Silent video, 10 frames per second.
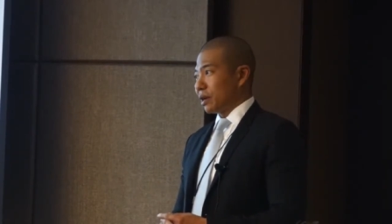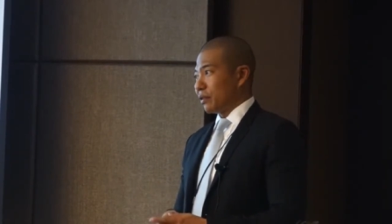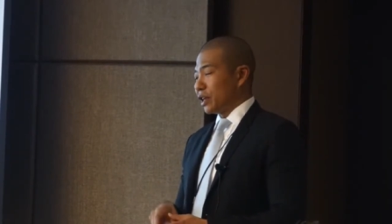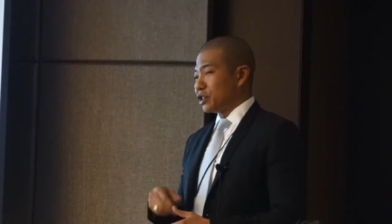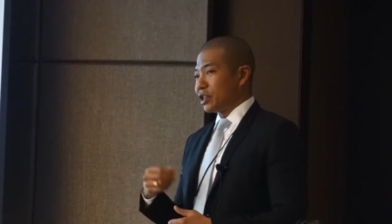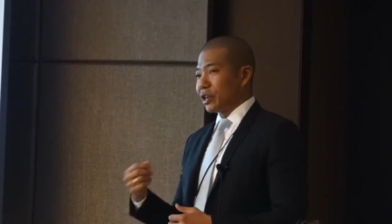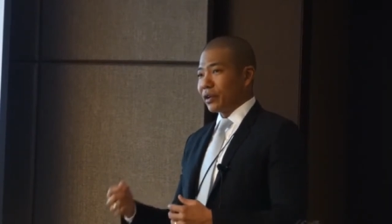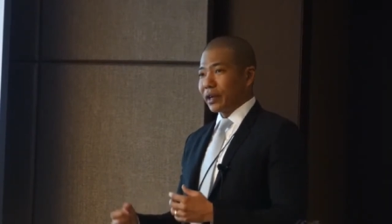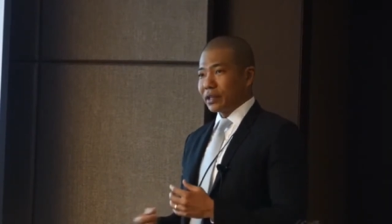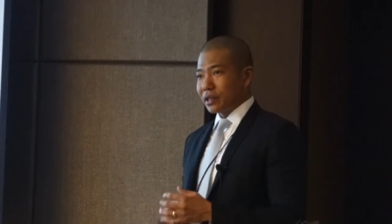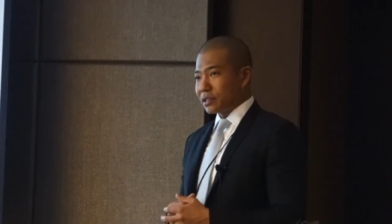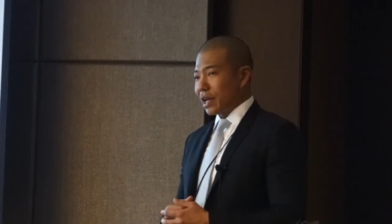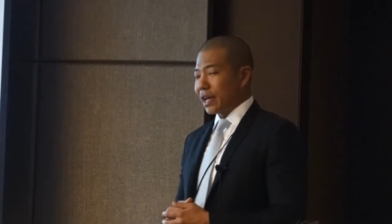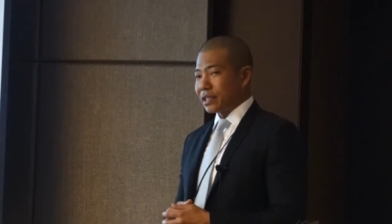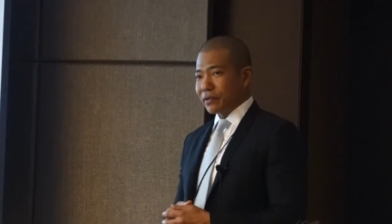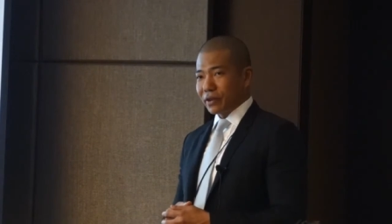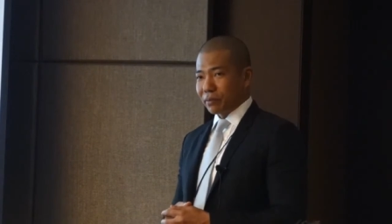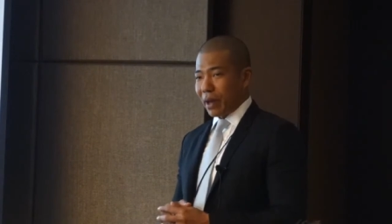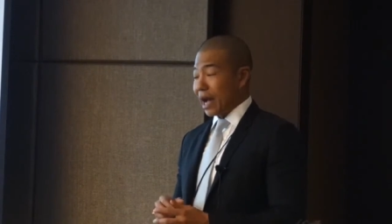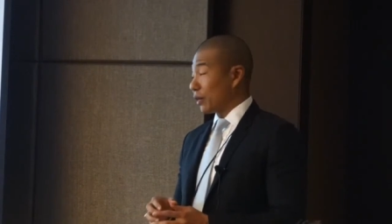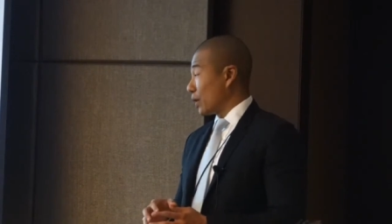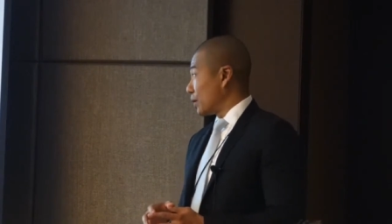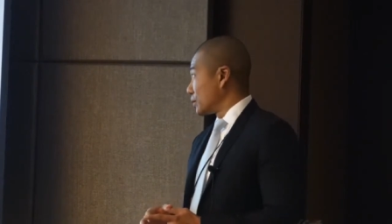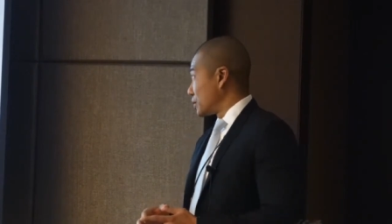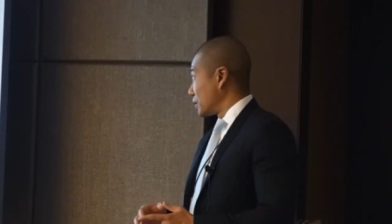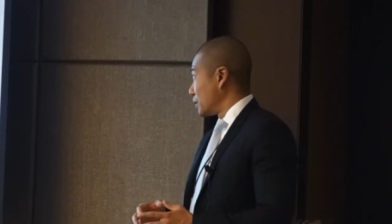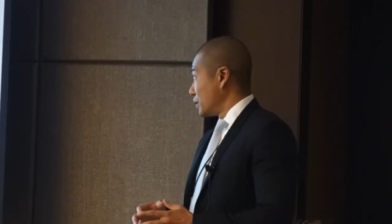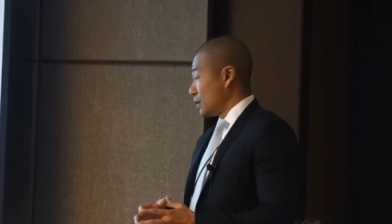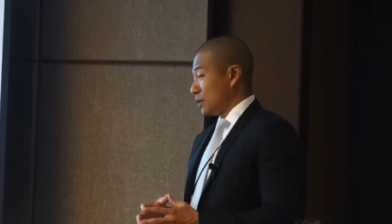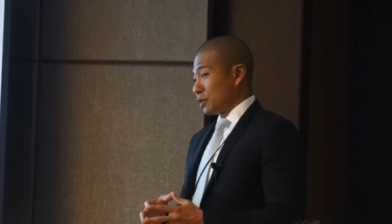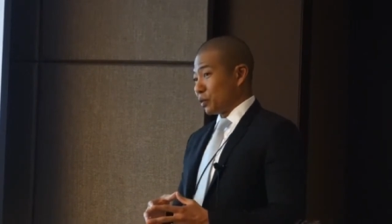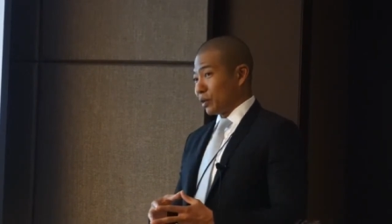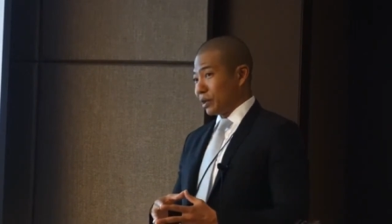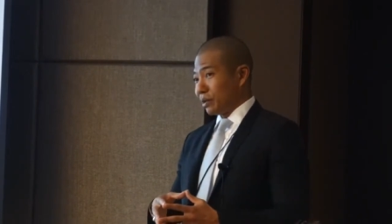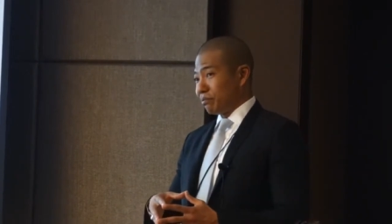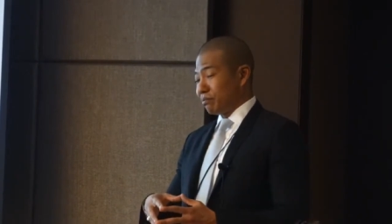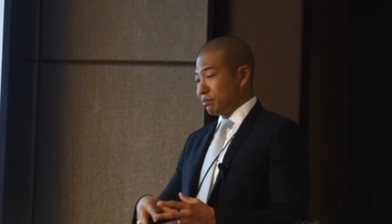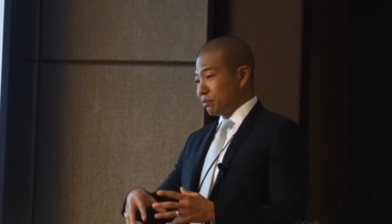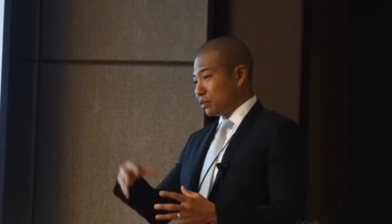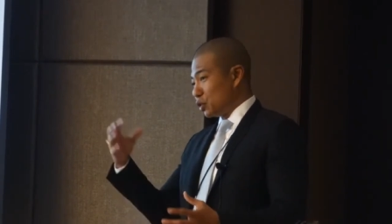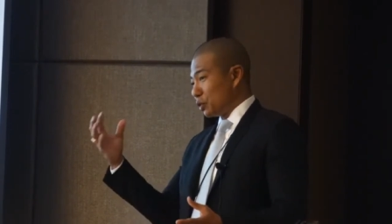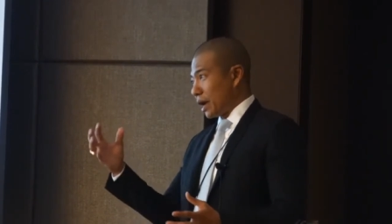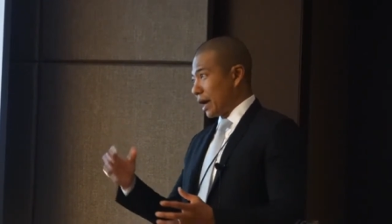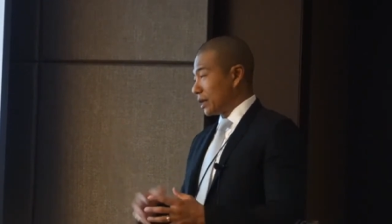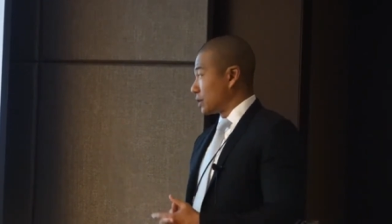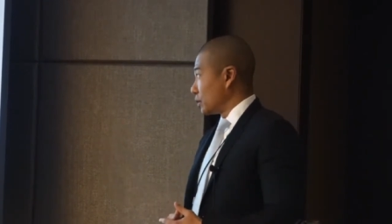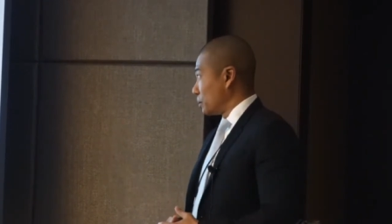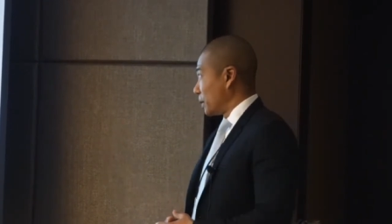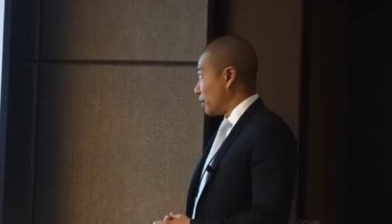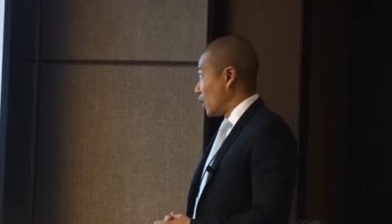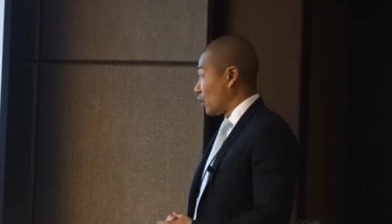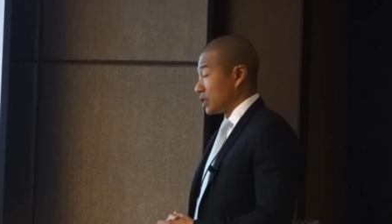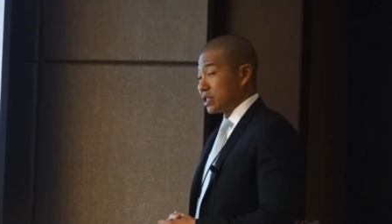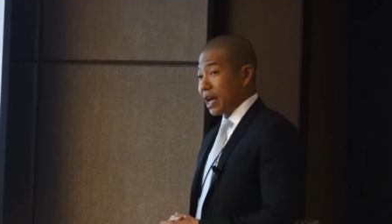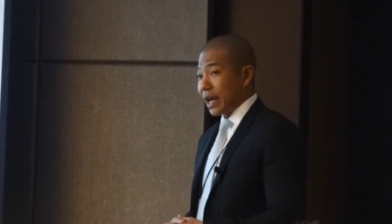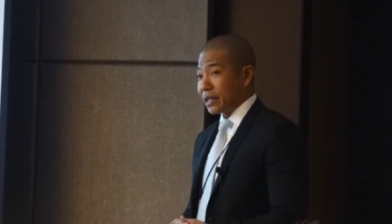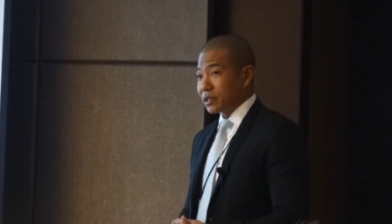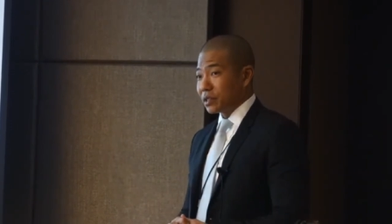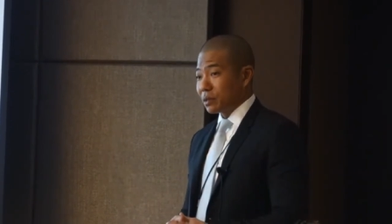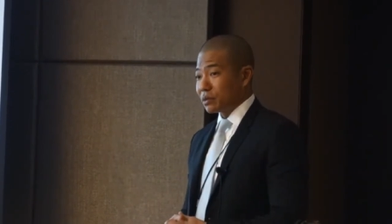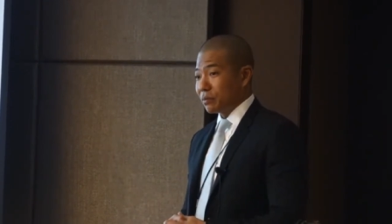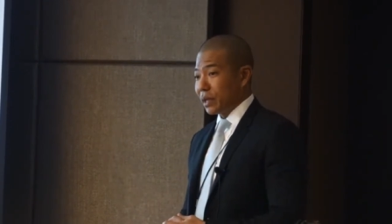of an engineering and a scientific background to really do that. And it's a little bit of an art and science in terms